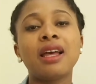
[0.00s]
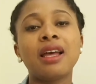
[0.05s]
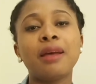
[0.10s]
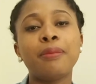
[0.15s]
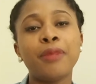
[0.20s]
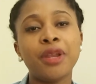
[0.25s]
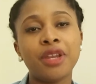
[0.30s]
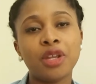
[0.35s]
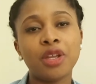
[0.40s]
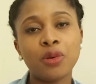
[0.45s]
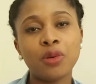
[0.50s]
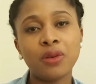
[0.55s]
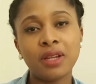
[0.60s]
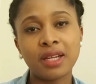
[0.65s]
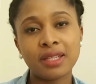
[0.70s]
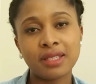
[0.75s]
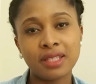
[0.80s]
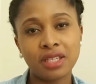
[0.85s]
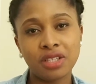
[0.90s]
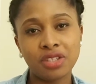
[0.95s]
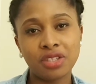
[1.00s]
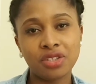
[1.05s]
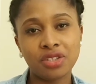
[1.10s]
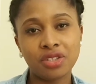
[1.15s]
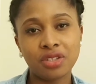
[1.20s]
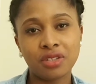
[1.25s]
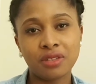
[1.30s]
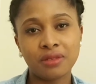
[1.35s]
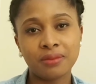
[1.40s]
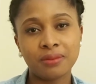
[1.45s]
medical
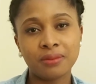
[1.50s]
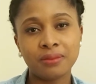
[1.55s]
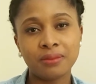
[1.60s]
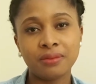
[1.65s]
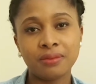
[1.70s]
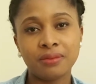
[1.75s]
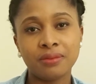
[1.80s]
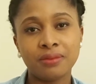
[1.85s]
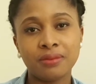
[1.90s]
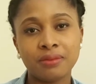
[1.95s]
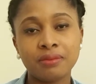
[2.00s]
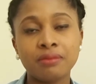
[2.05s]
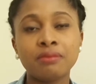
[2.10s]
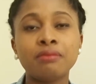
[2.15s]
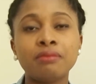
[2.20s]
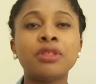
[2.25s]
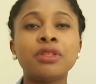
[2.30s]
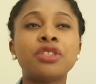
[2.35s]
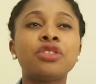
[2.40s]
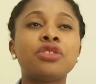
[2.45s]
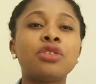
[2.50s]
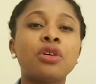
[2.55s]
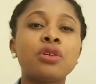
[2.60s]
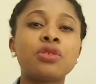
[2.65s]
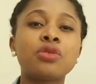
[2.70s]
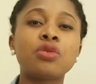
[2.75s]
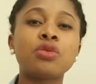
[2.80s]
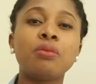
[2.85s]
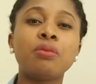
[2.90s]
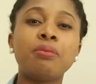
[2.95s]
attention. Be sure
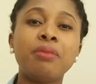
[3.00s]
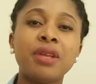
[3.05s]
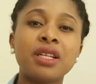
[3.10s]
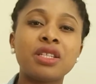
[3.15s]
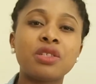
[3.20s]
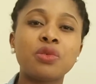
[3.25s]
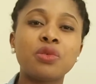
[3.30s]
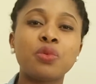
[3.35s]
to meet